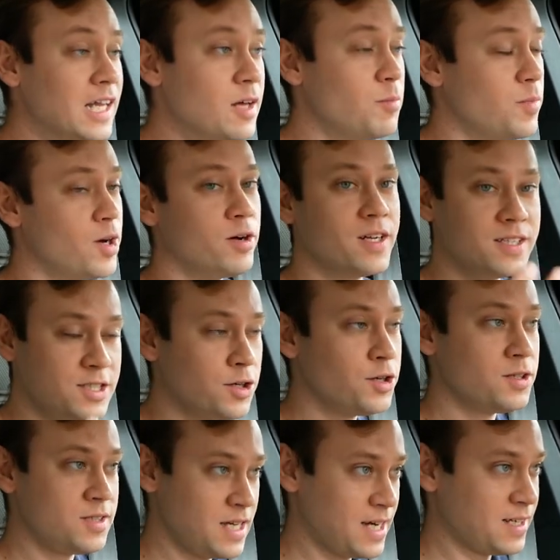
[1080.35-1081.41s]
limp mode until
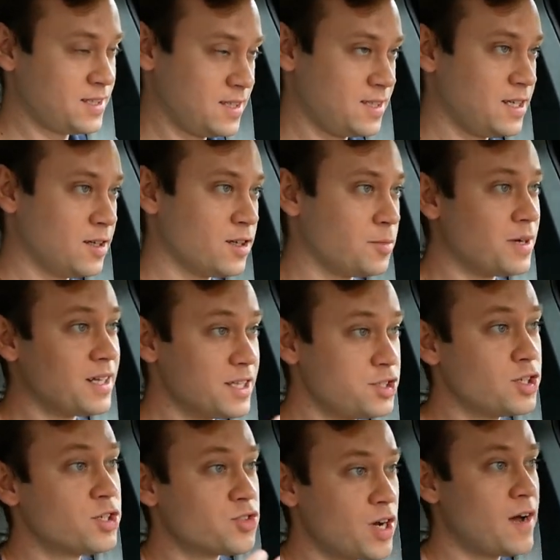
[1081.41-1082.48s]
you take it to the dealer, but at
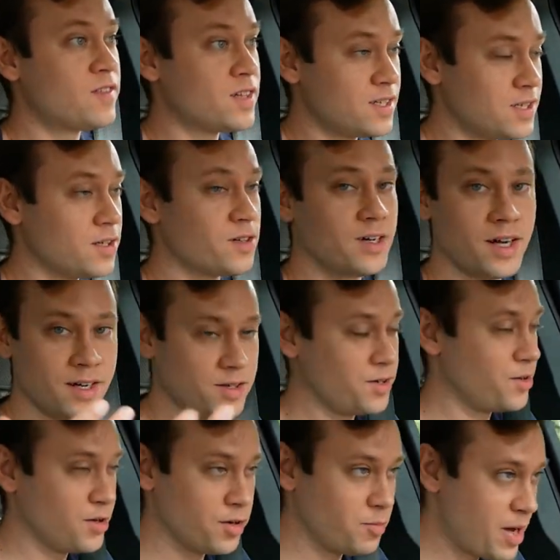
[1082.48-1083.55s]
least you can drive to the dealer under
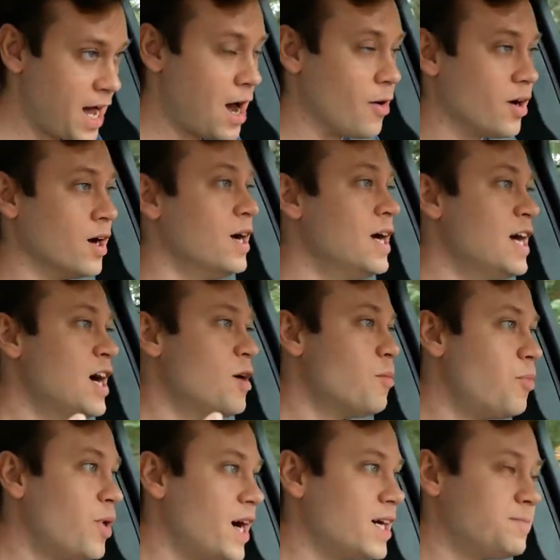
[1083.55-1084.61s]
your own power.
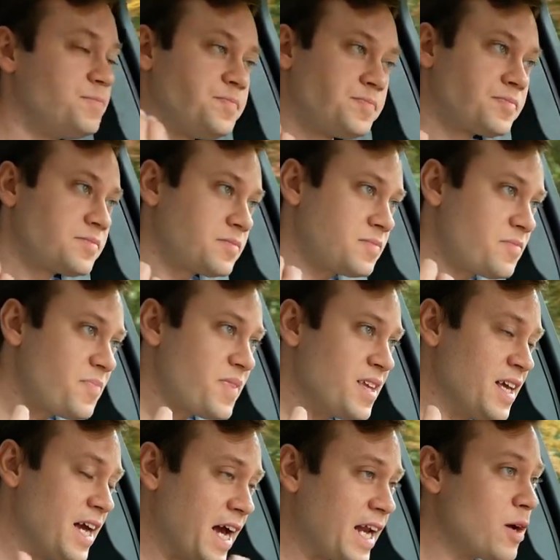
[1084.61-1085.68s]
But
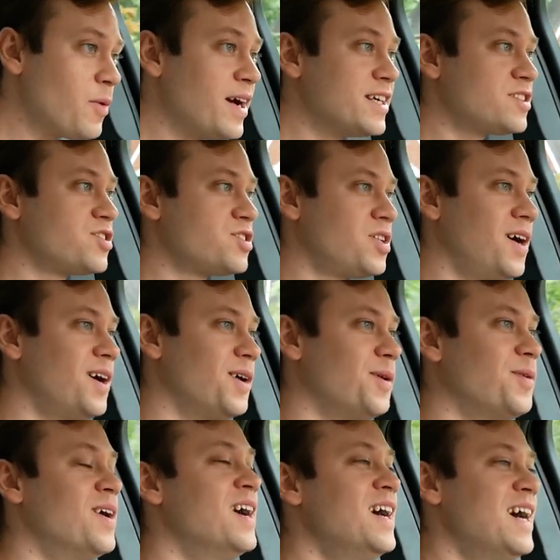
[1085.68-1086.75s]
anyway,
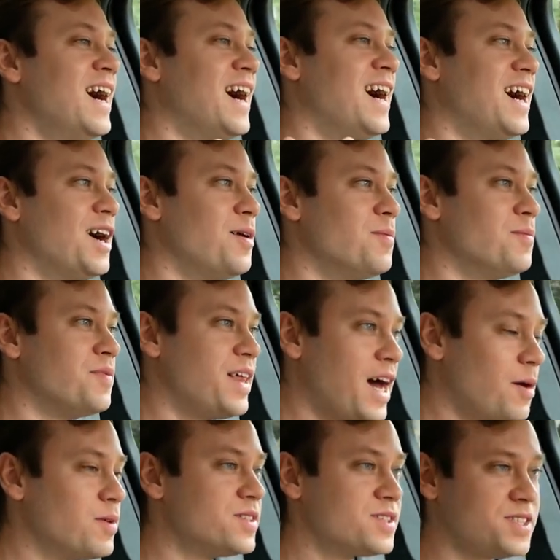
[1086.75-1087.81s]
so um,
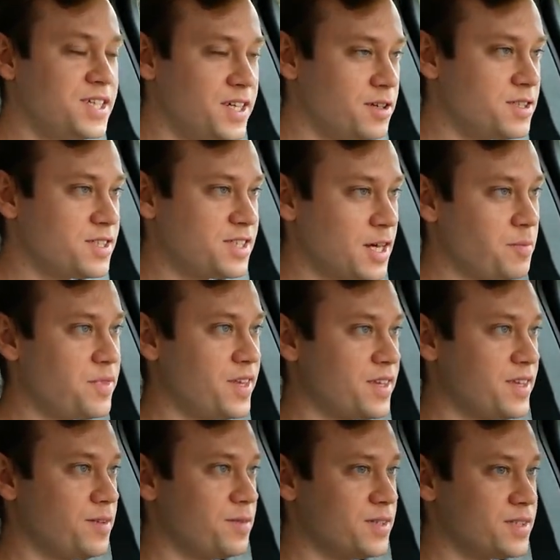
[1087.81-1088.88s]
that was you know just
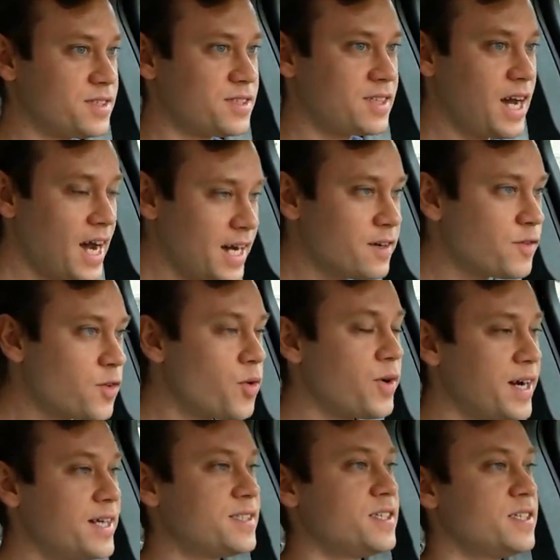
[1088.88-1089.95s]
something that was kind of
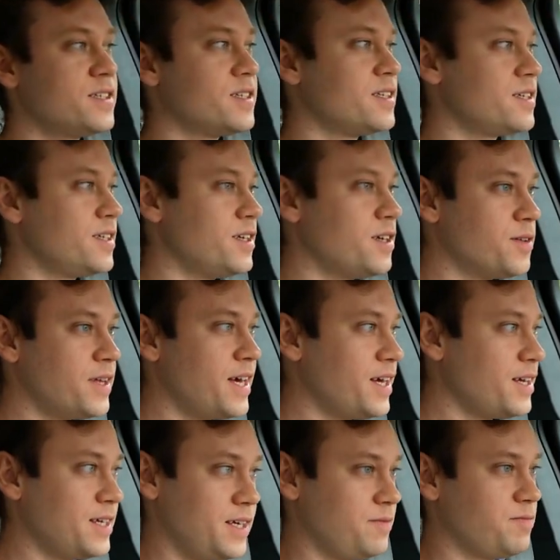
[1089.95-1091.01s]
crazy that you know
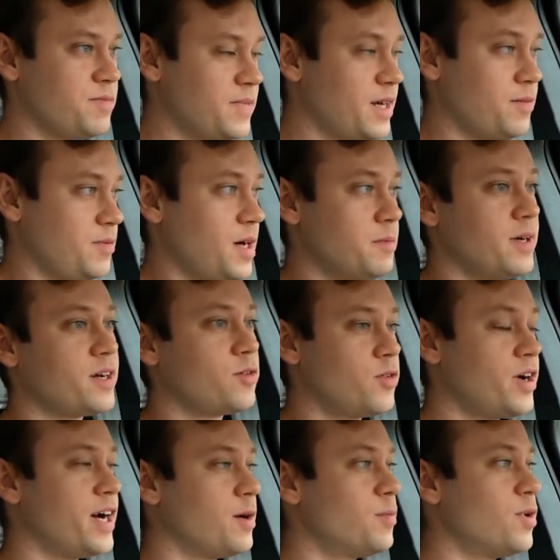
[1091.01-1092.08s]
they I'm like,
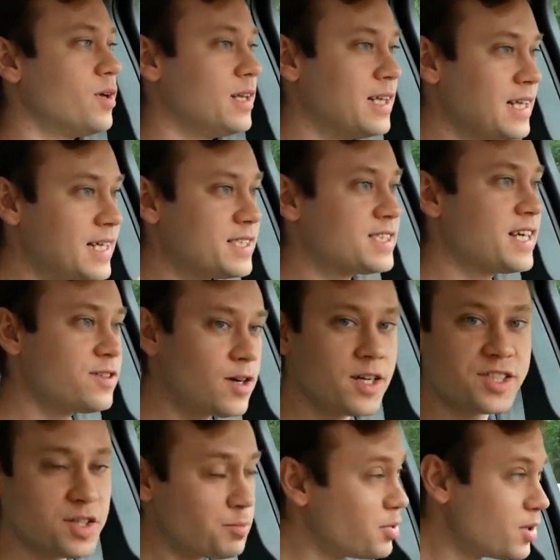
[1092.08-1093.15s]
great. Well, at least I
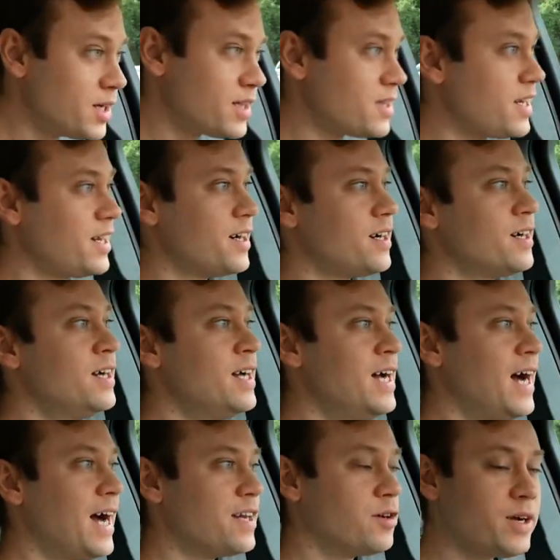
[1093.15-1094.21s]
dodged a bullet there.
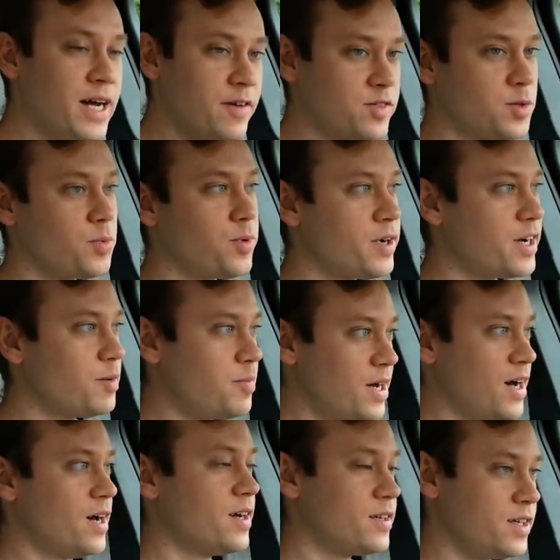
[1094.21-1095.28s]
I don't have to worry
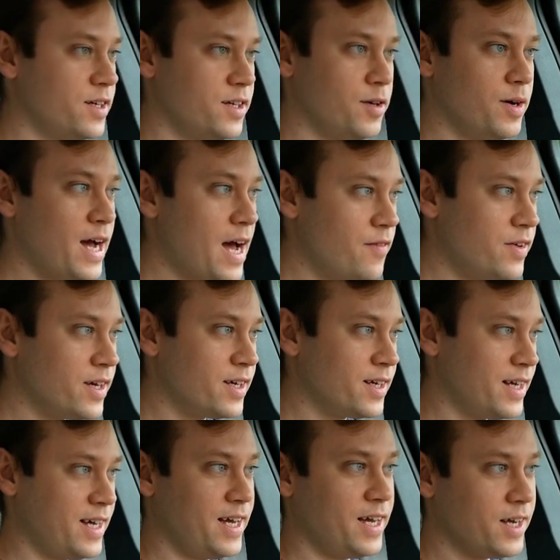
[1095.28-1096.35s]
about you know
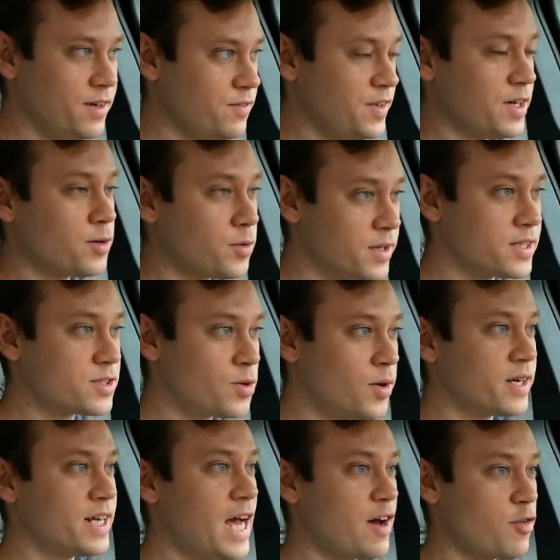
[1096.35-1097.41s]
having a vehicle that's
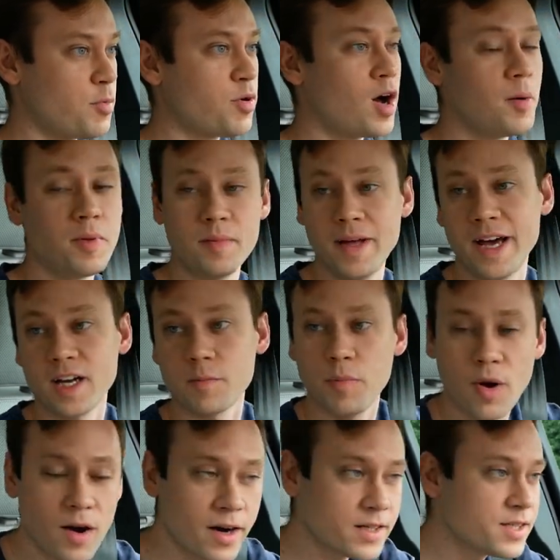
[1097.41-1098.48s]
going to have a problematic
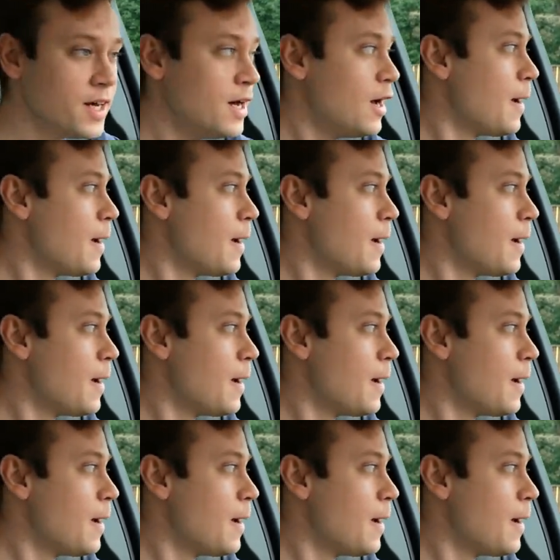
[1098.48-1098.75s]
part